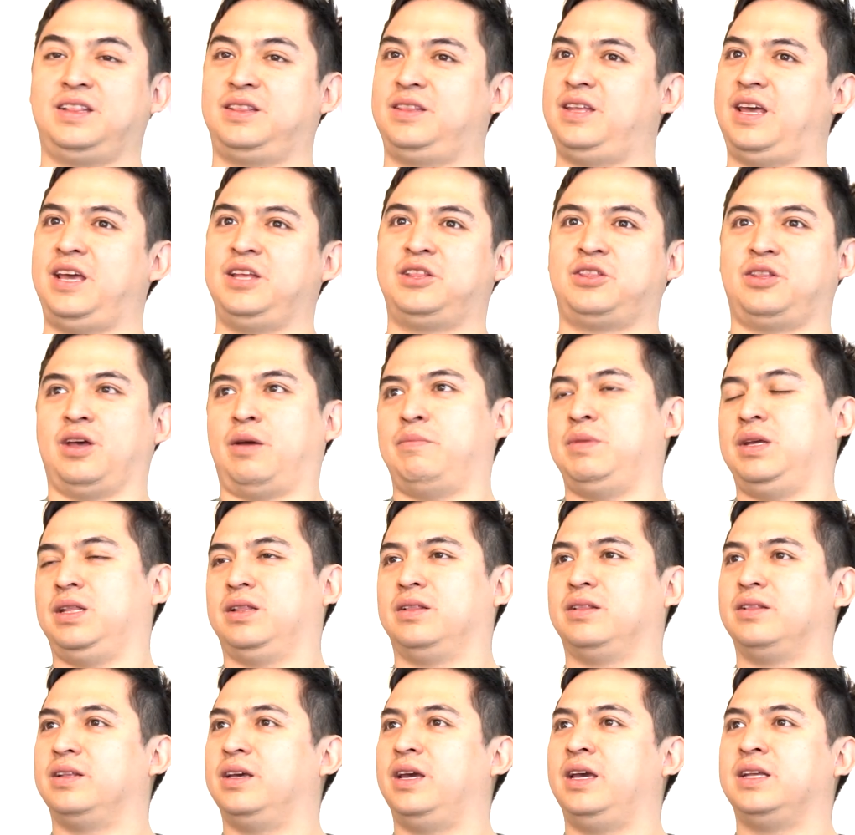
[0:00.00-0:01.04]

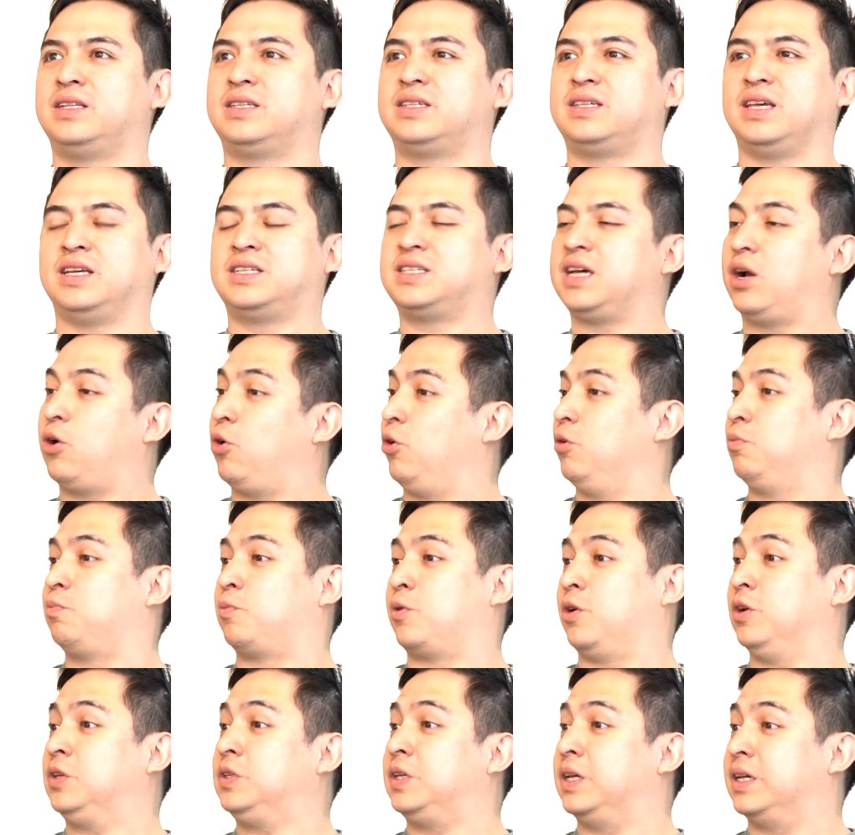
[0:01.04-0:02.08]
It's a
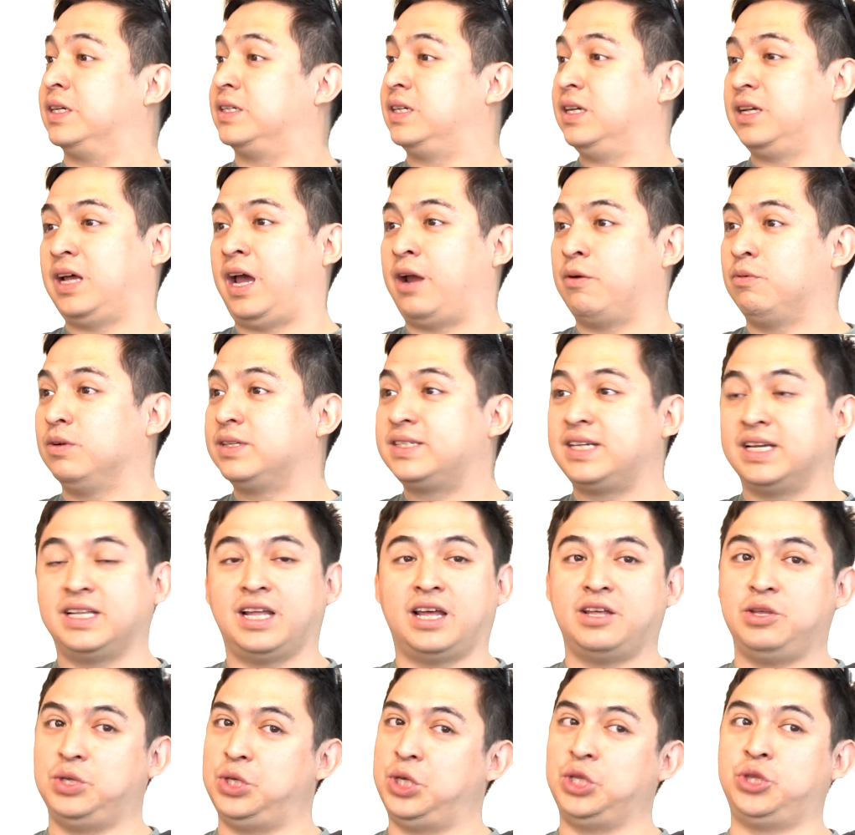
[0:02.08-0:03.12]
whole process. I would
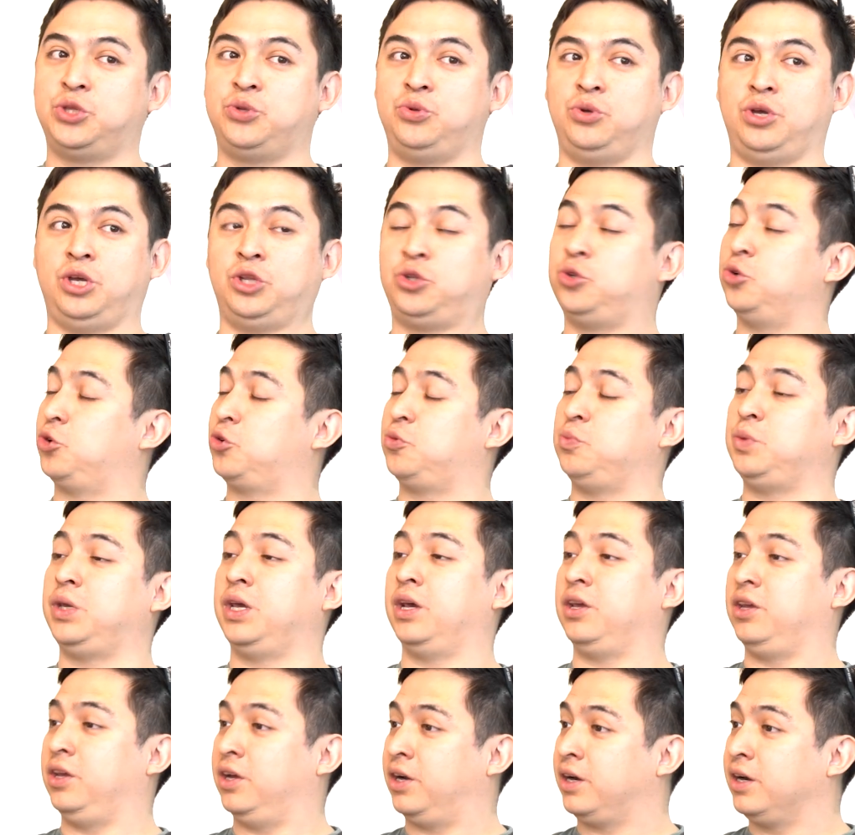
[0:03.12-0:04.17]
say that it took
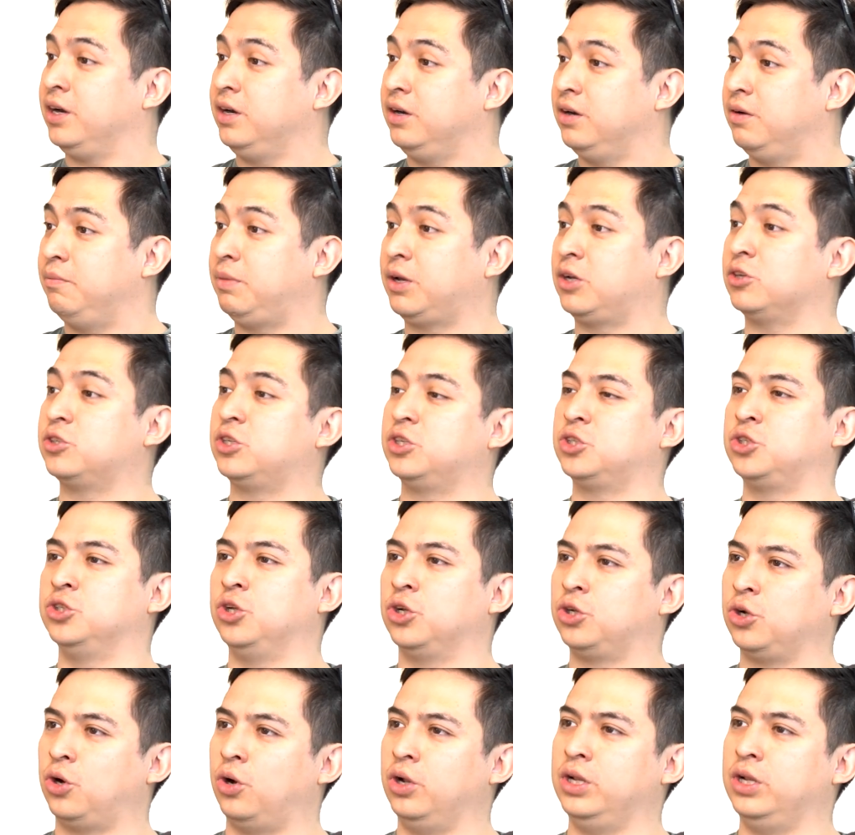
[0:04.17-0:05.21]
me a year, because
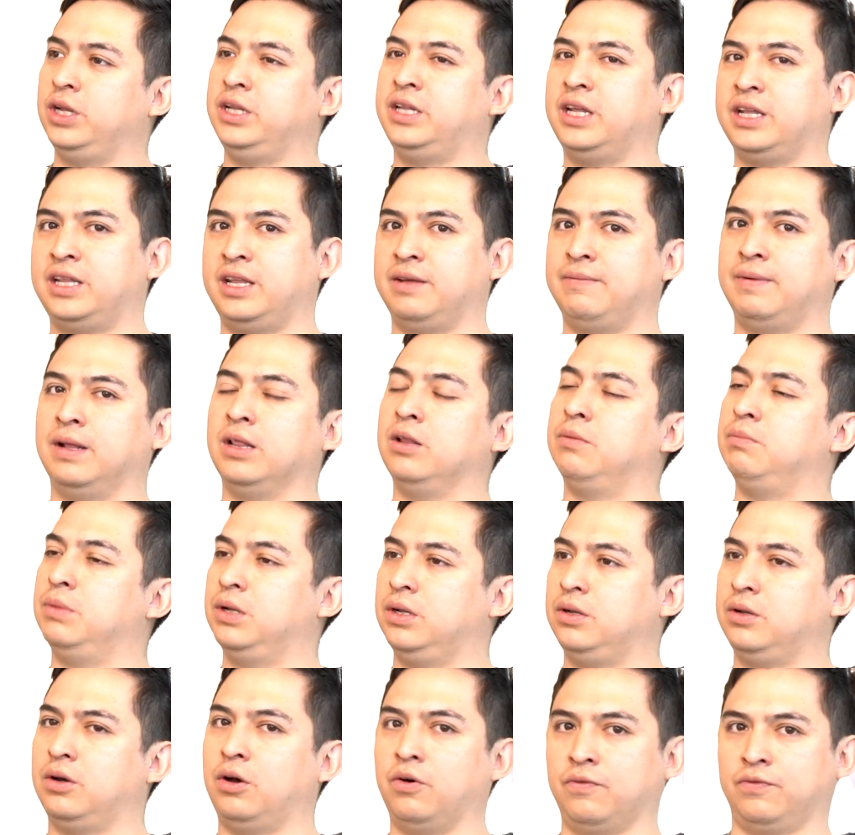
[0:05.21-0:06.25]
it's not only the
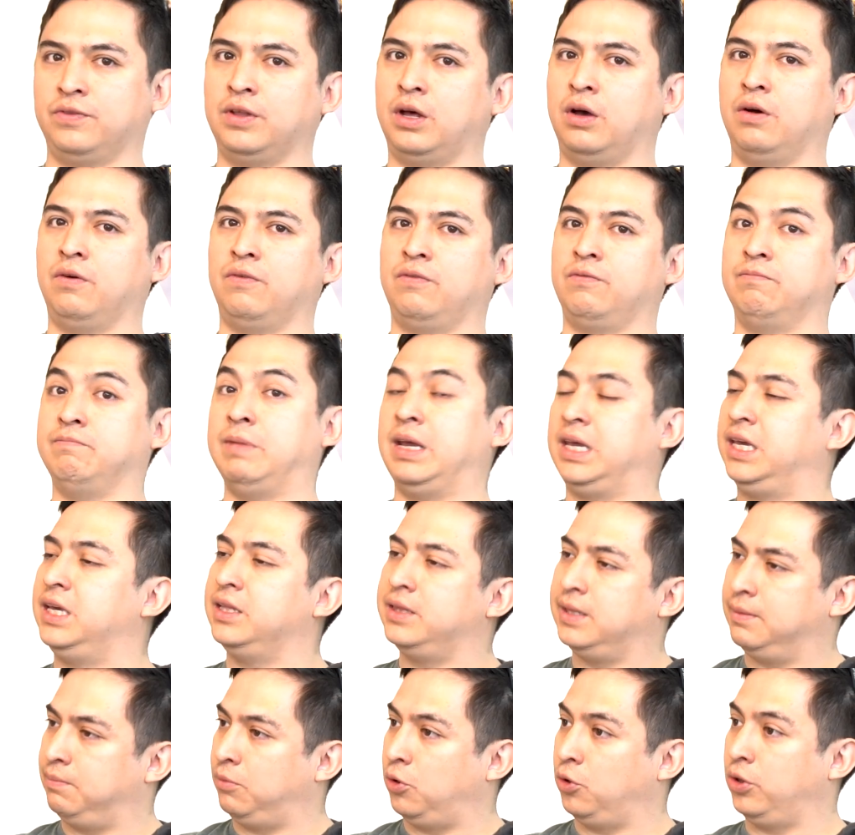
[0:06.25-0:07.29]
development of
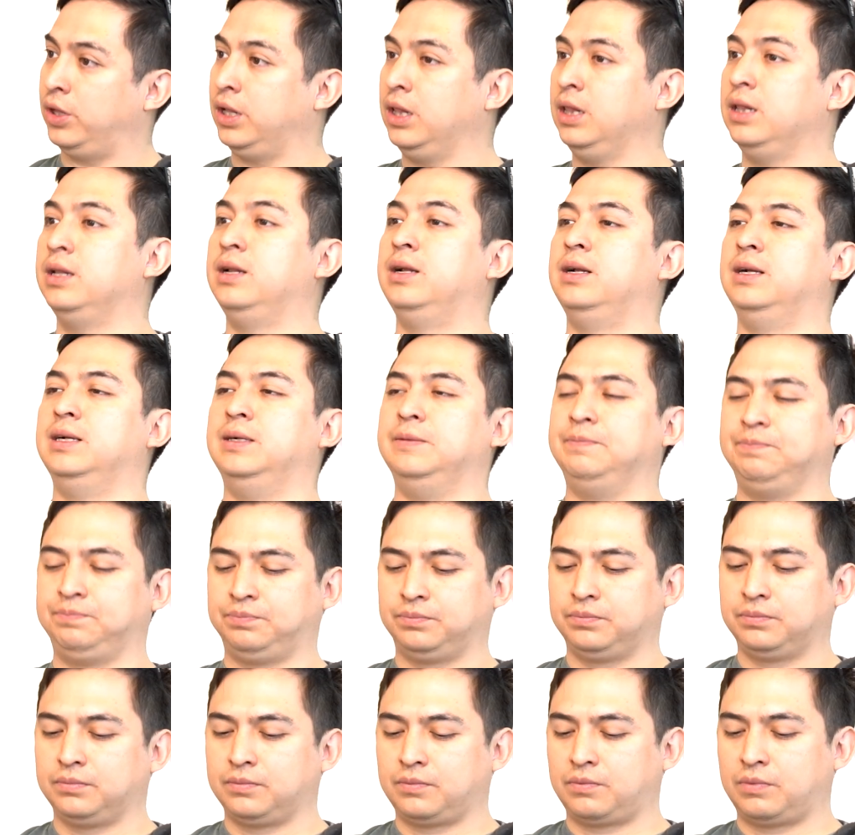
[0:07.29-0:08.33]
making the model.
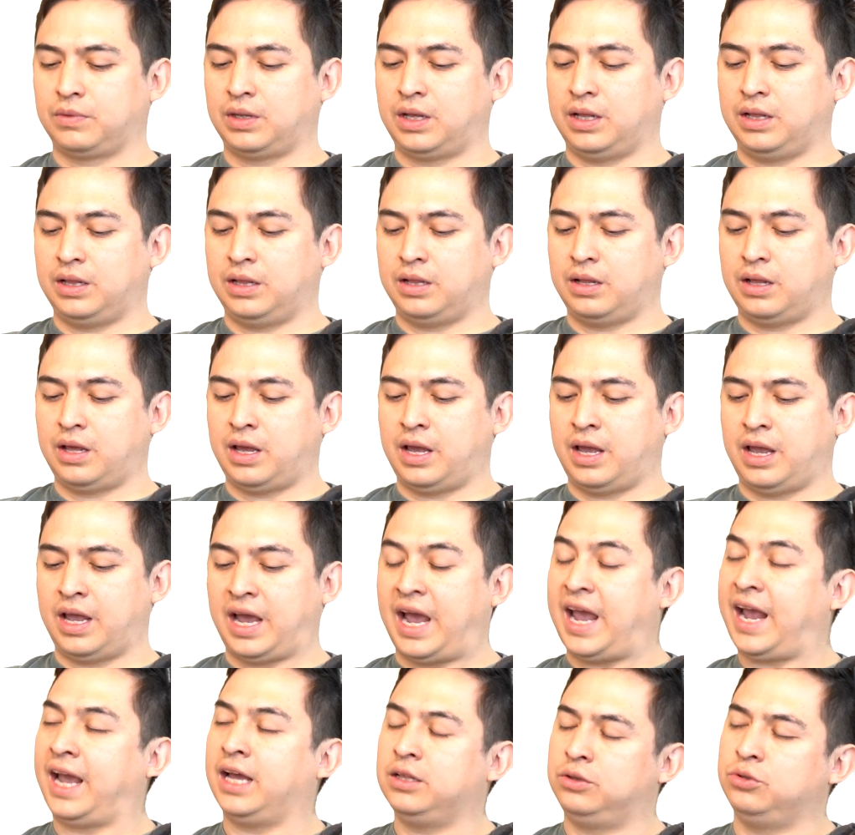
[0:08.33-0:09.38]

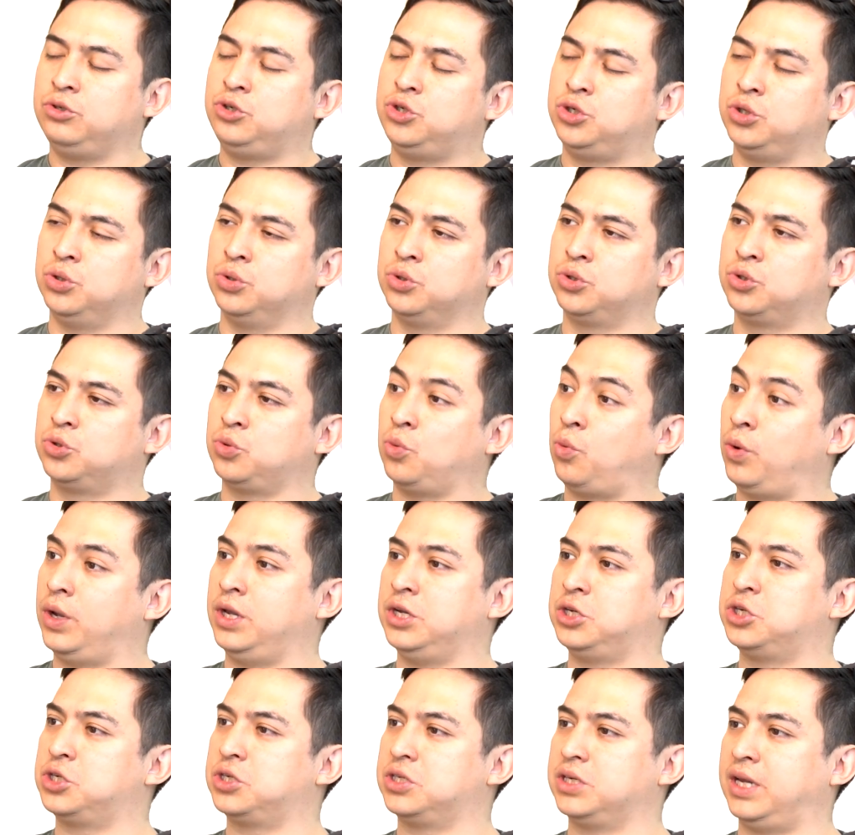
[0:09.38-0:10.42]
I had to choose
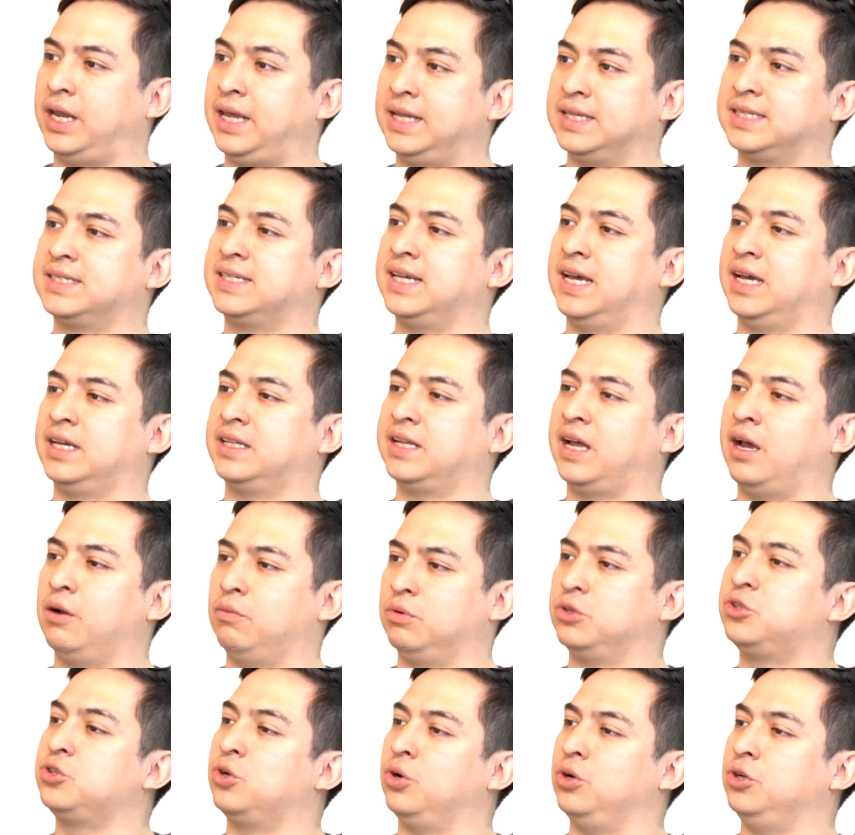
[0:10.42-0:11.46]
which insect
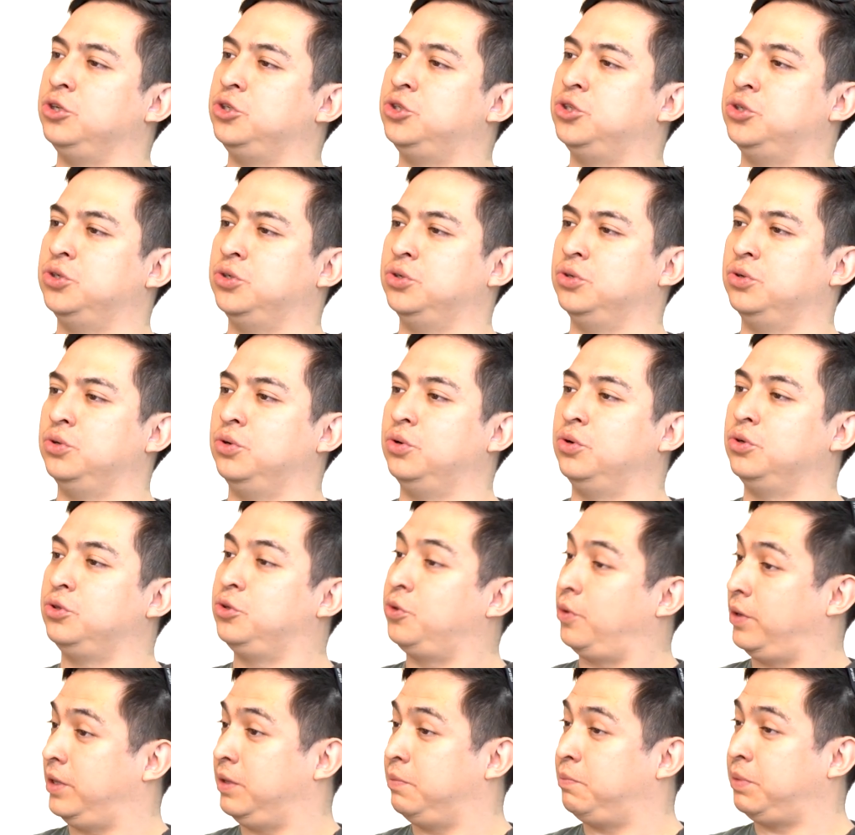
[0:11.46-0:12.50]
I was going
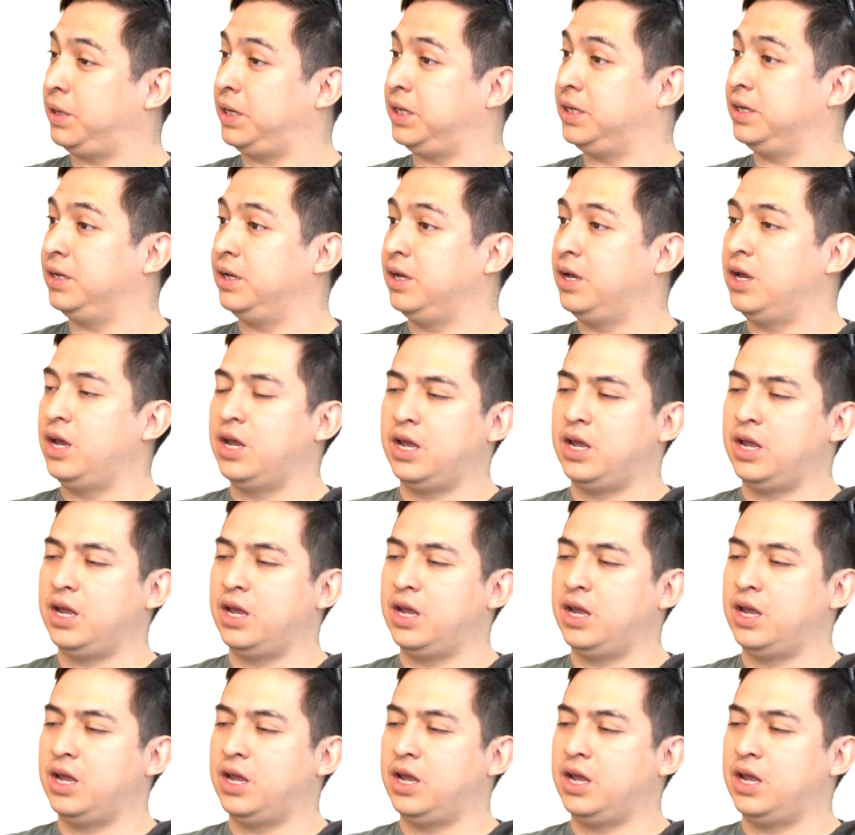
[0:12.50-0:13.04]
to 3D print.